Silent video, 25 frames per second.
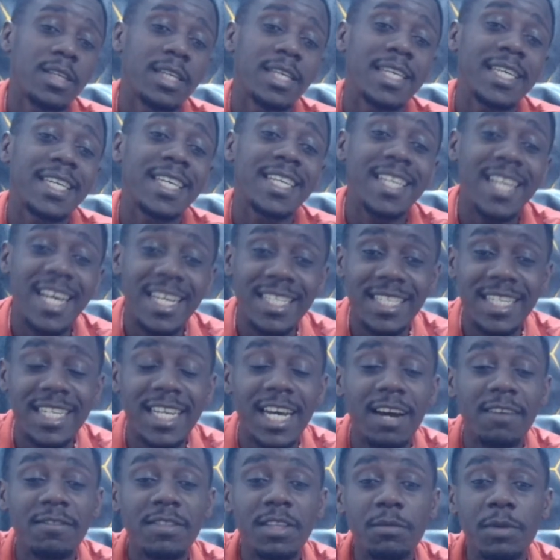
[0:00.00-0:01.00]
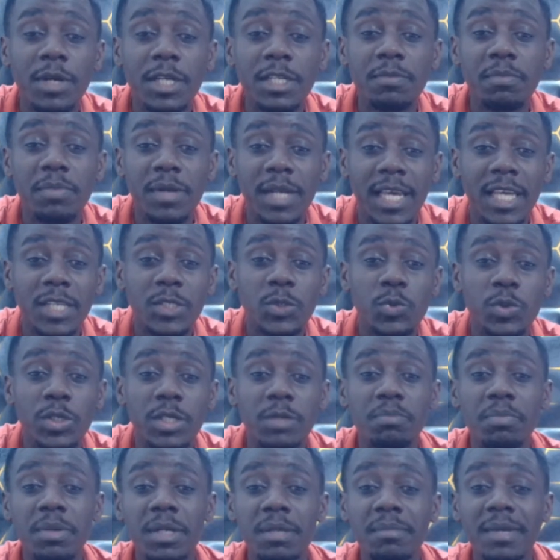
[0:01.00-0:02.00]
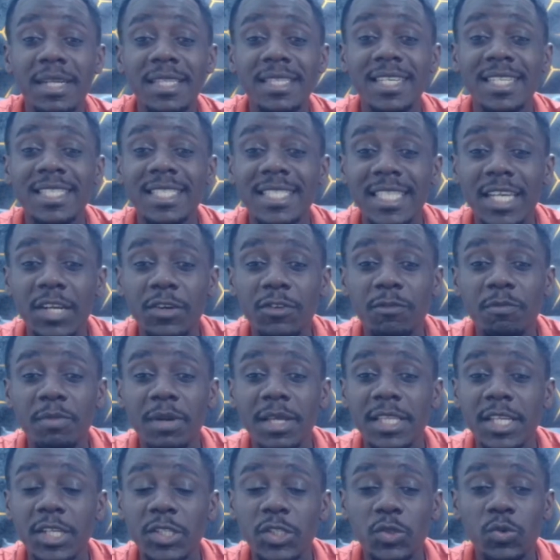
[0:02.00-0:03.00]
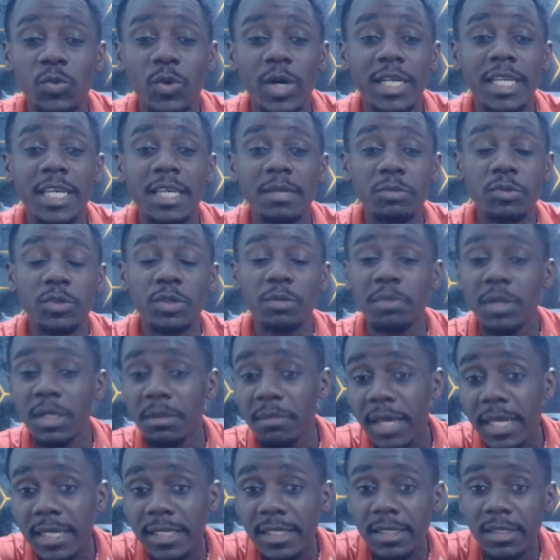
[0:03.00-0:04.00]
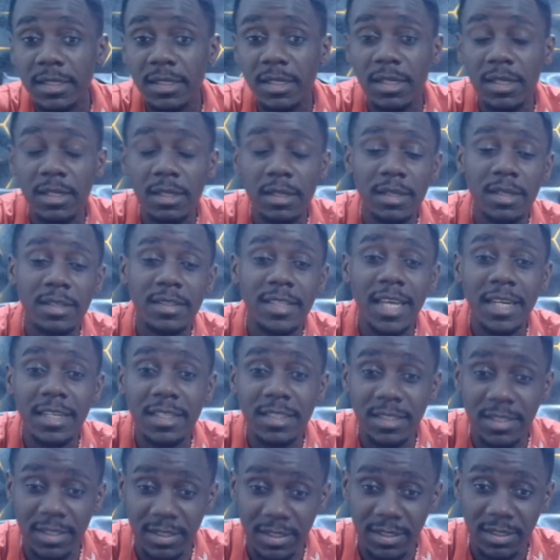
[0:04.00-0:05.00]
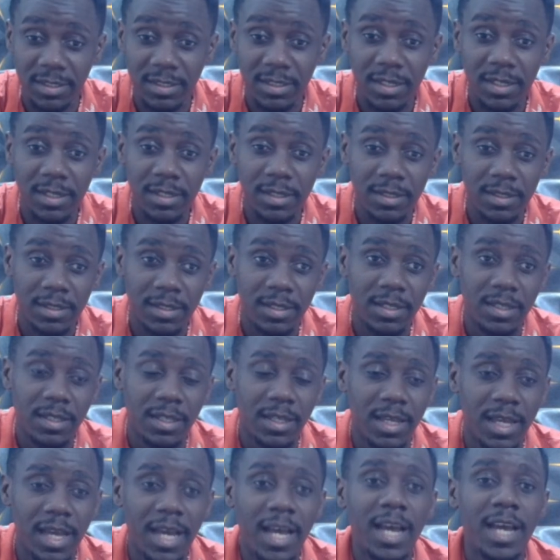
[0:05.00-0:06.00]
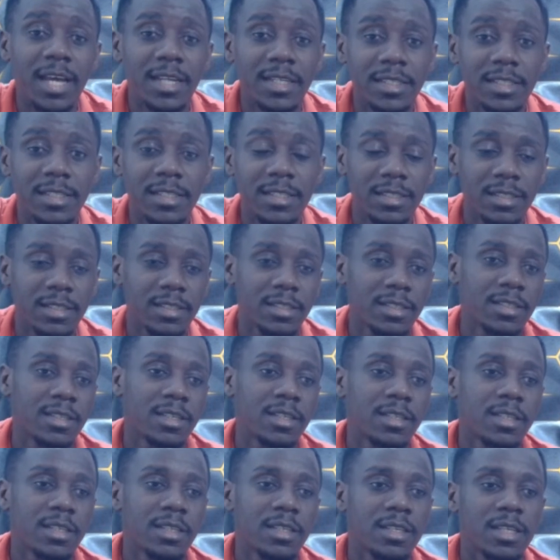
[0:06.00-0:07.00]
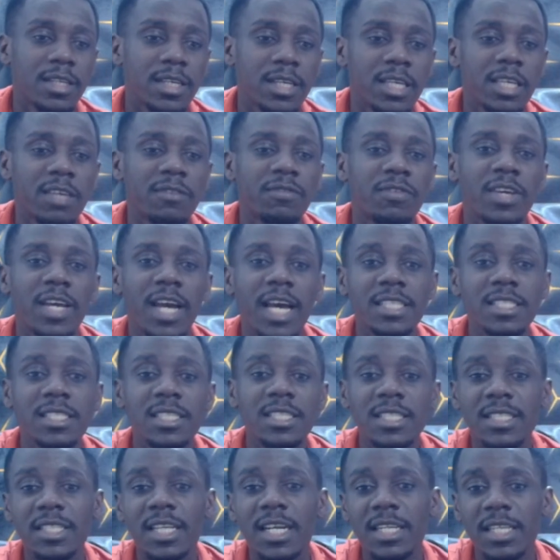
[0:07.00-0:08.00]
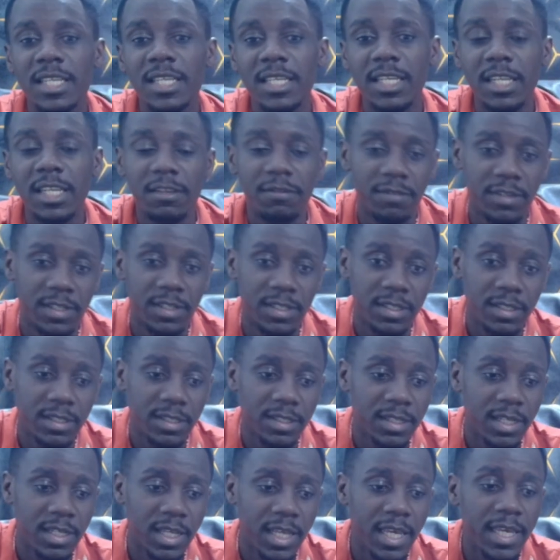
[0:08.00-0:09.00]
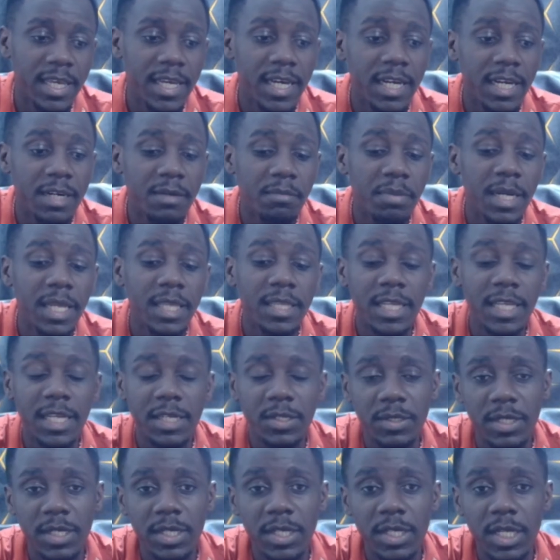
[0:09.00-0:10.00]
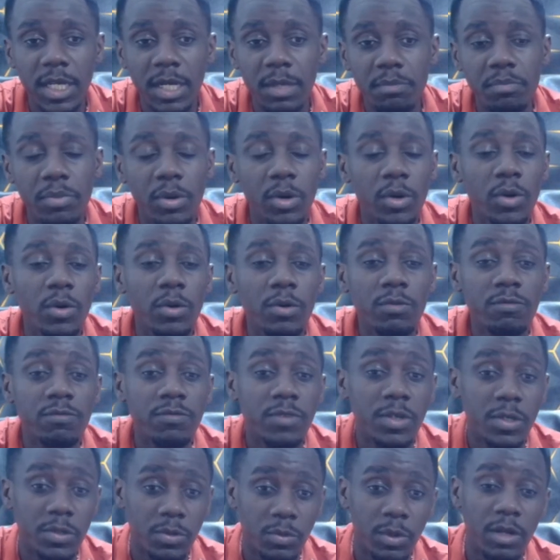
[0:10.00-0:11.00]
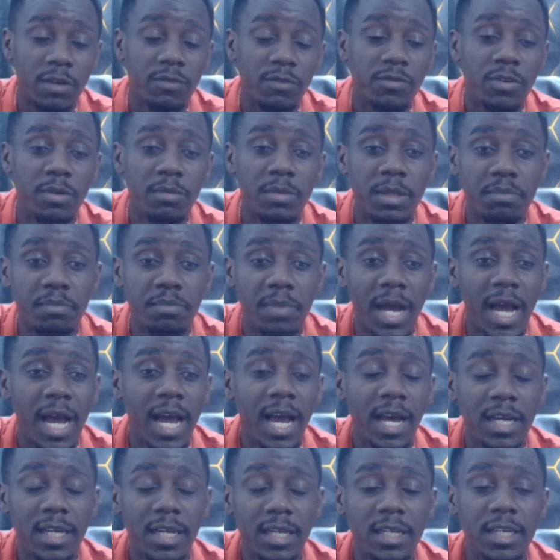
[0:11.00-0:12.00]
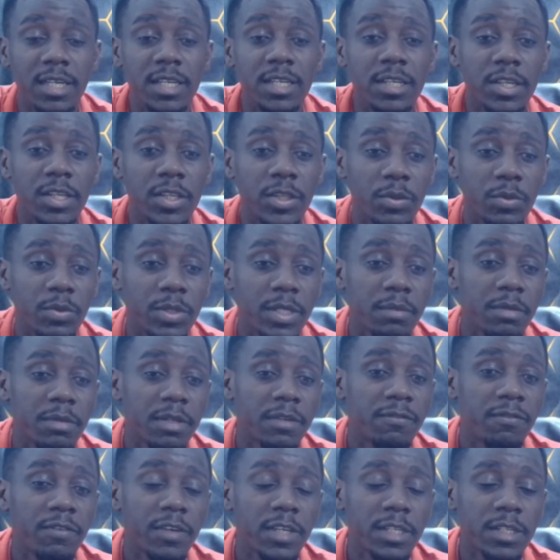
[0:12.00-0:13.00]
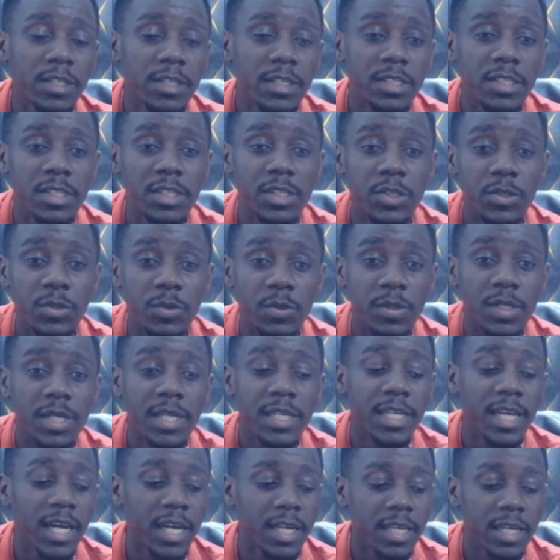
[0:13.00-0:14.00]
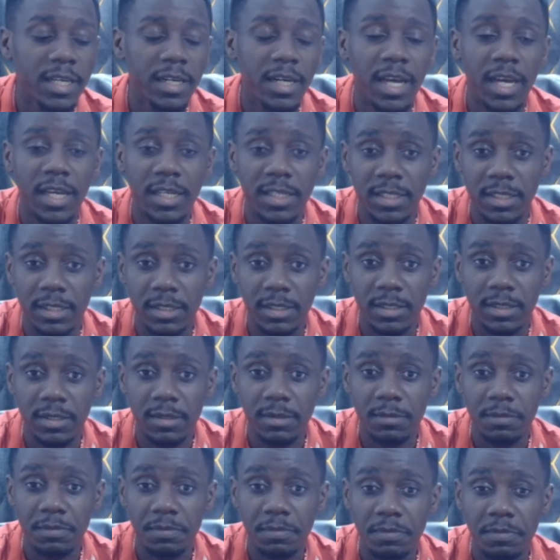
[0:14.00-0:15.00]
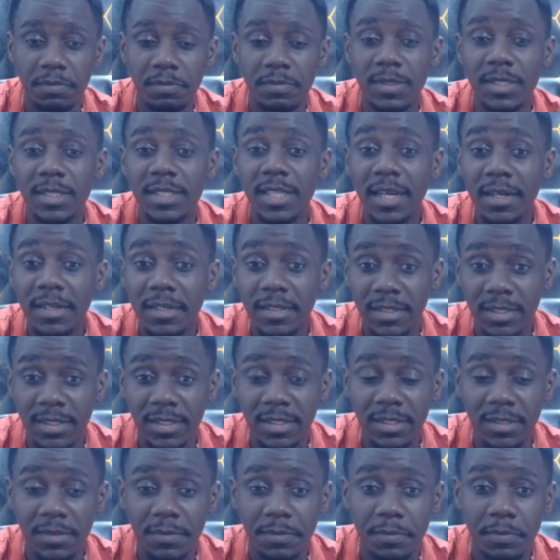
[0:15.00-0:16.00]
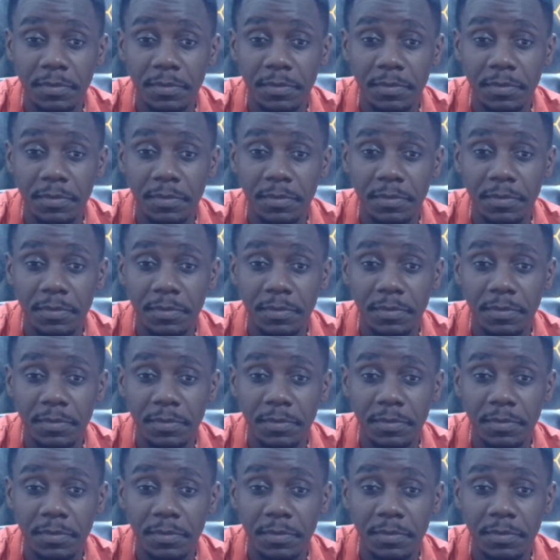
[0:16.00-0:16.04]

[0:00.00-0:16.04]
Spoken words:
He doesn't have the right players to implement that style of play that you want him to implement. That is it. And if he has his starting 11, he can play that ball very well from the back, through the midfield, to the attacking line. That is it.